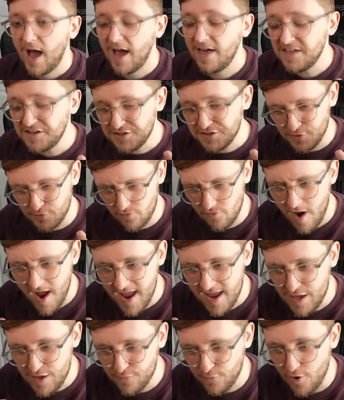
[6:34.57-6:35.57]
And then to the
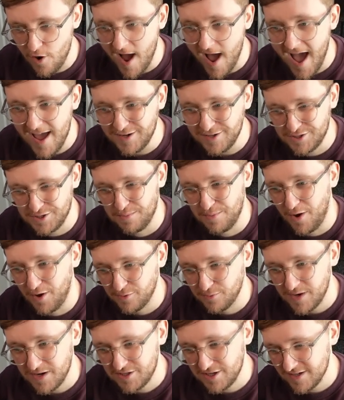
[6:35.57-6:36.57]
right, you've got
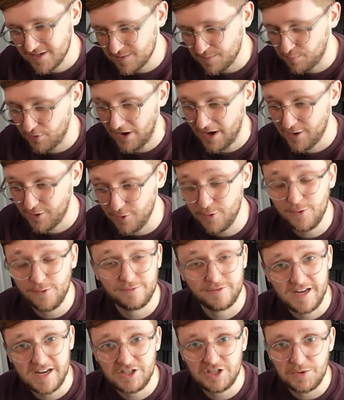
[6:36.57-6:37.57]
Angemon, which is a pretty
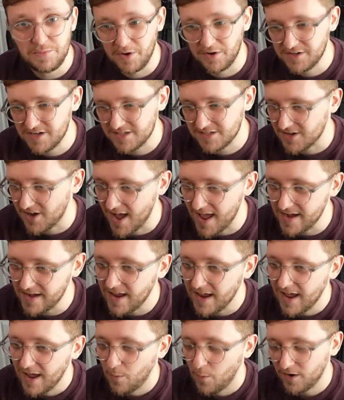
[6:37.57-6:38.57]
cool Digimon design,
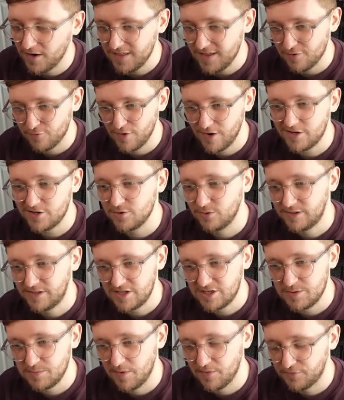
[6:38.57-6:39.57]
one of the original
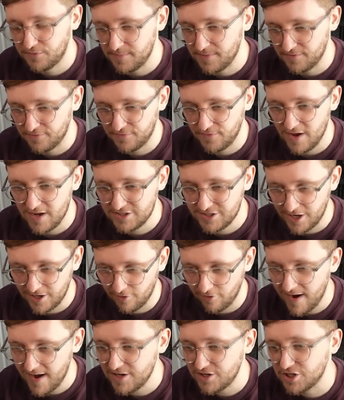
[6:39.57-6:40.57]
Digimon from the first
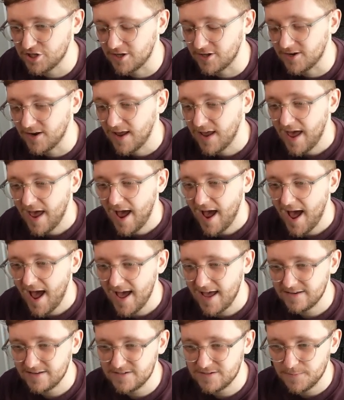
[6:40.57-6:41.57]
generation.
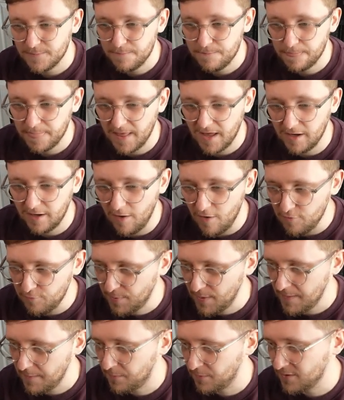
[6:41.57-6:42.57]
And a lot of
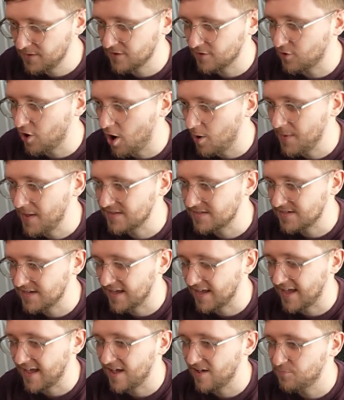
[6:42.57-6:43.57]
people in the comments
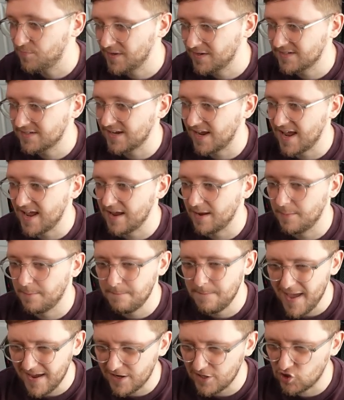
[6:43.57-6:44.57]
here have been
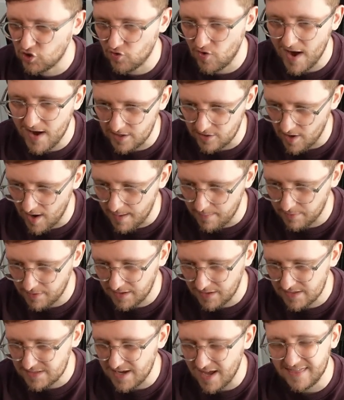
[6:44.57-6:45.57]
saying Mega Dragonite,
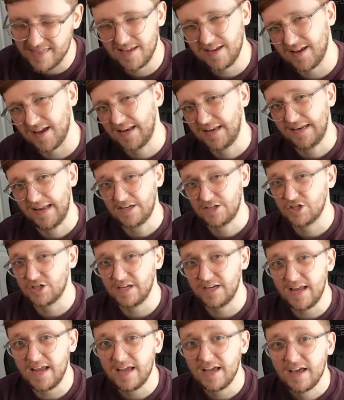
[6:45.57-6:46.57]
because I think
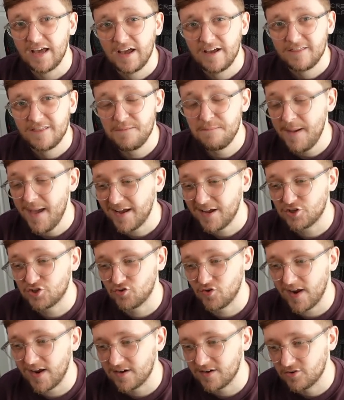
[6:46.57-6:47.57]
allegedly the Mega
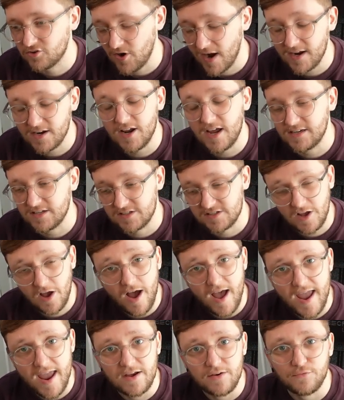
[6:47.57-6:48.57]
Dragonite
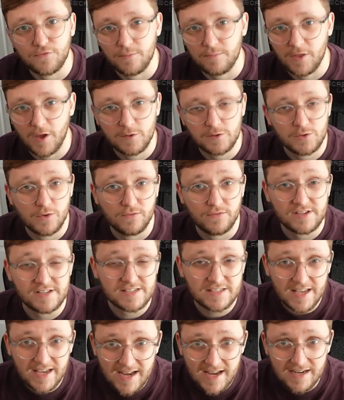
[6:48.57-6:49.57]
design, from those who have
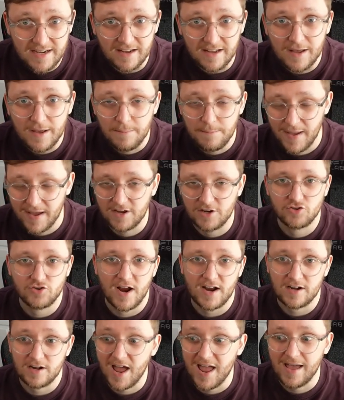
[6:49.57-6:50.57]
seen Mega
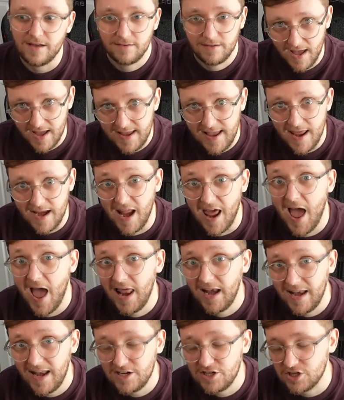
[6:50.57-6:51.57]
Dragonite, again,
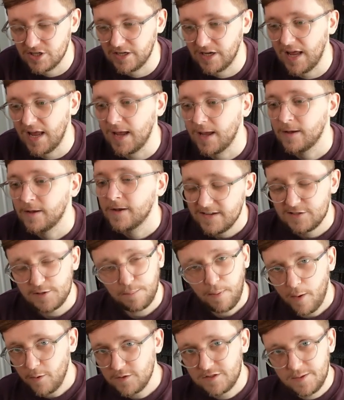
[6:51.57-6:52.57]
allegedly, is
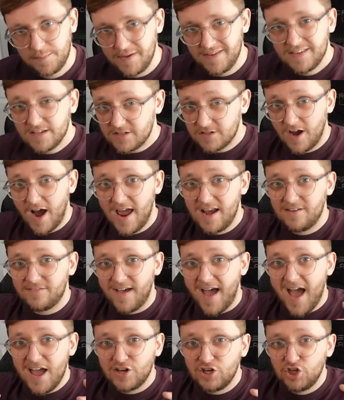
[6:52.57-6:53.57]
supposed to be this kind of
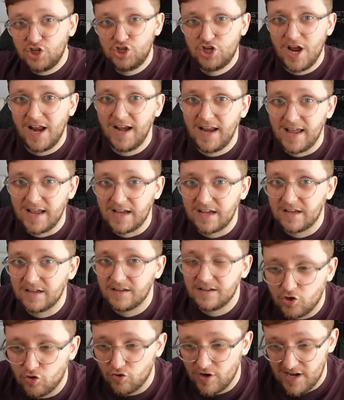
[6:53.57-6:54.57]

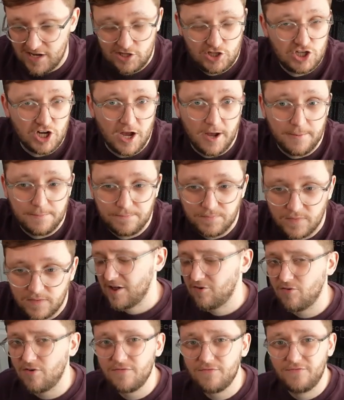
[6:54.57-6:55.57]
angelic creature.
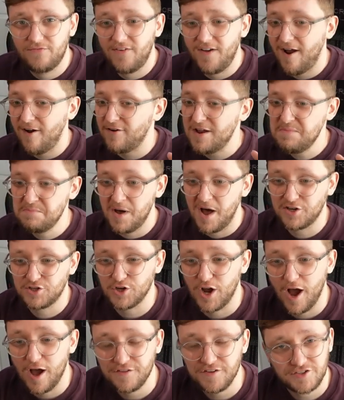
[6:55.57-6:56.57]
There are very
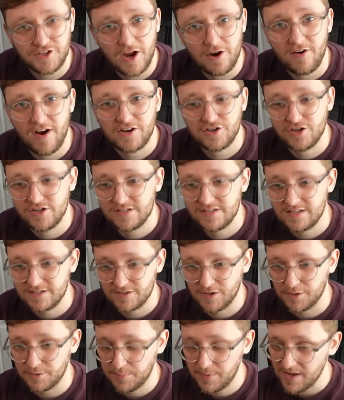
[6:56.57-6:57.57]
much other directions
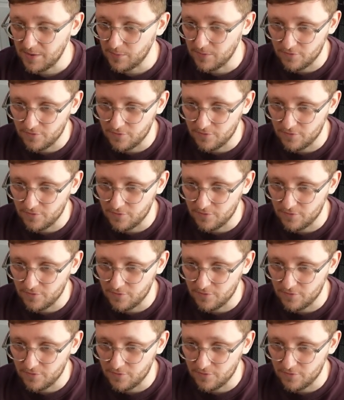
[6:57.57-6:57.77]
this could be.